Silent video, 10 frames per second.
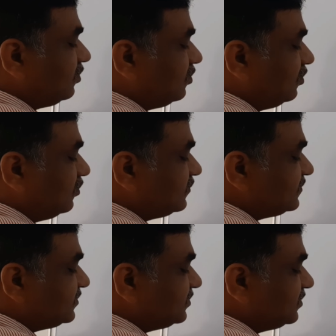
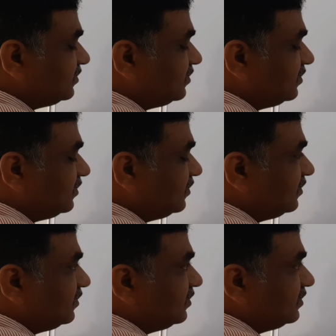cos
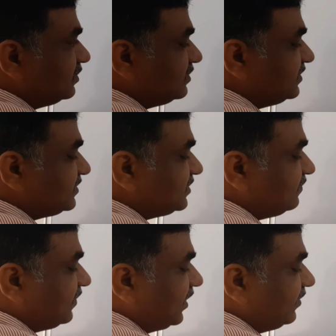
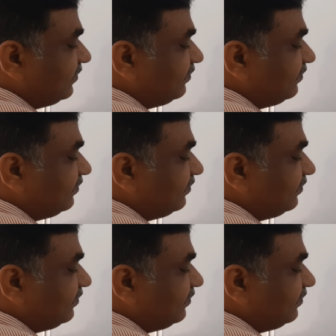65.